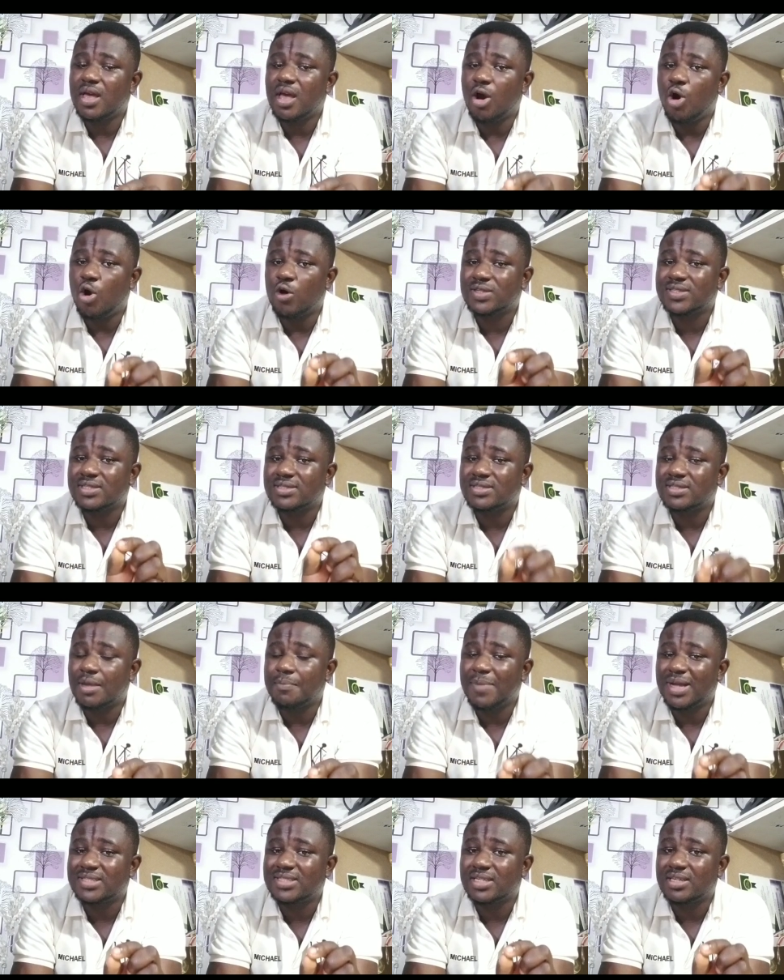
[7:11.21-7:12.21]
or
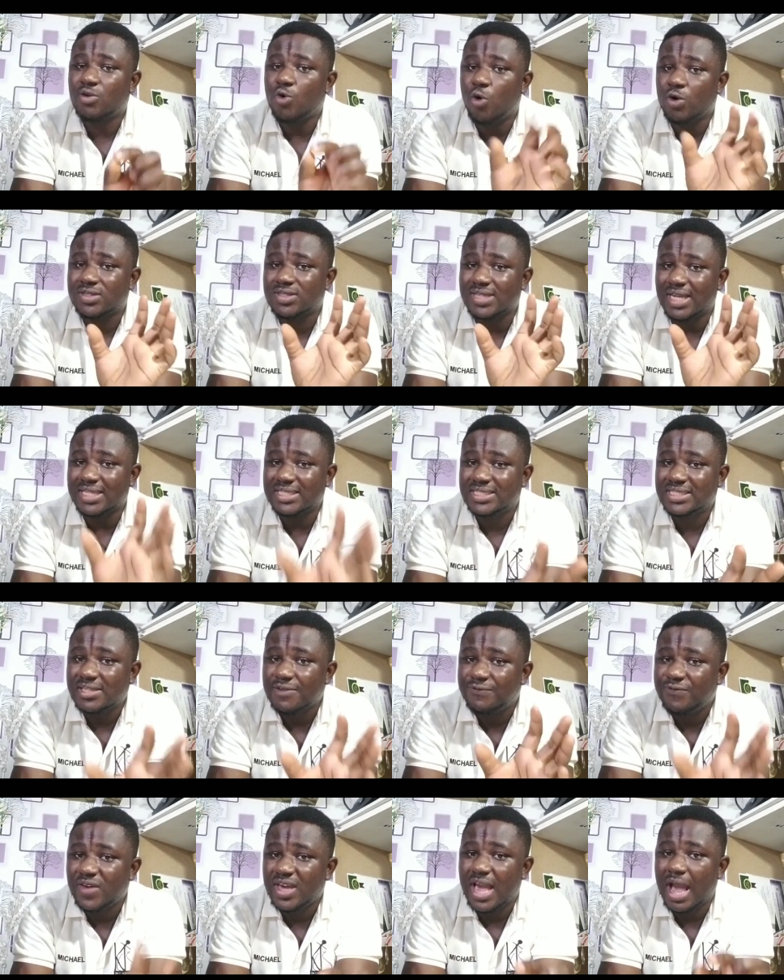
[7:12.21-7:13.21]
systematic or
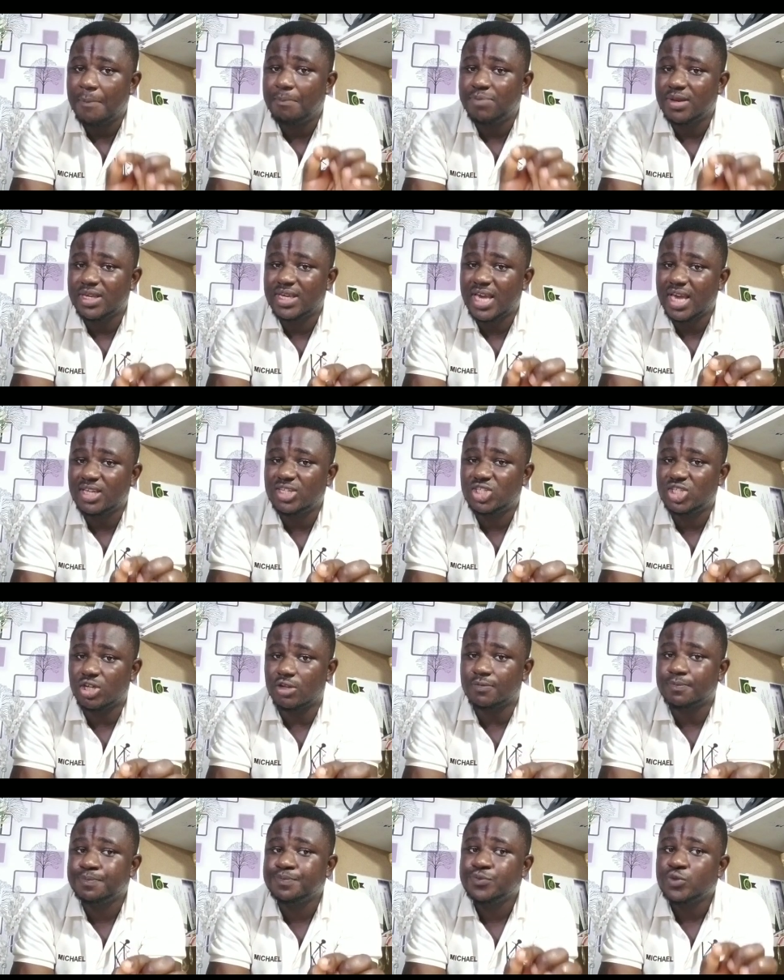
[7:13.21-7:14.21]
scientific
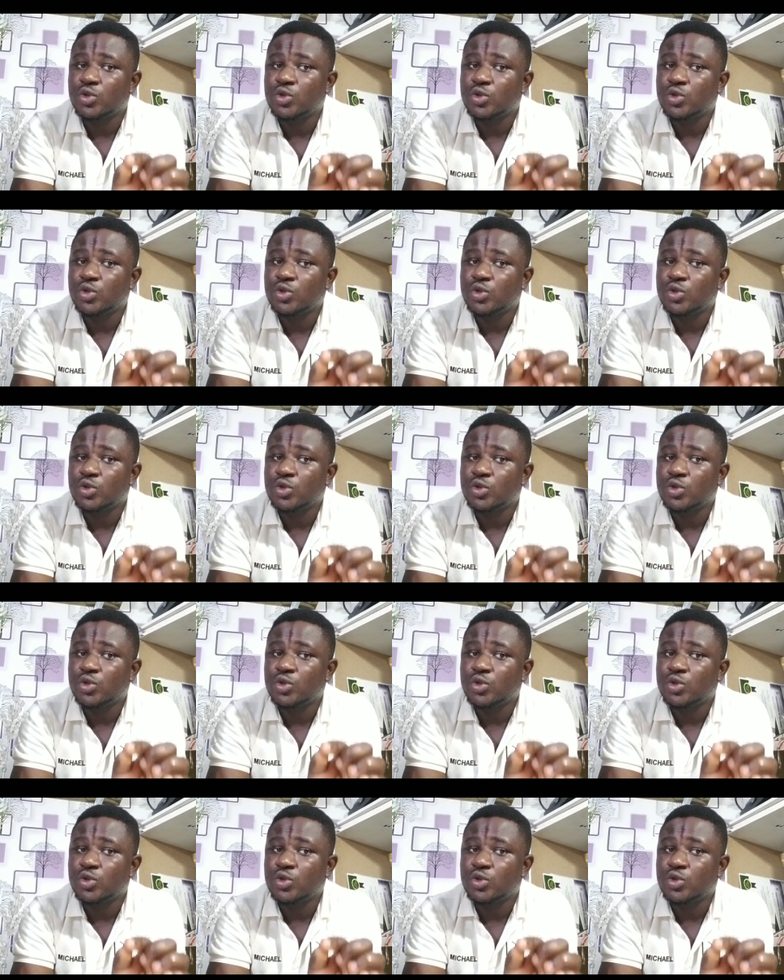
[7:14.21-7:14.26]
application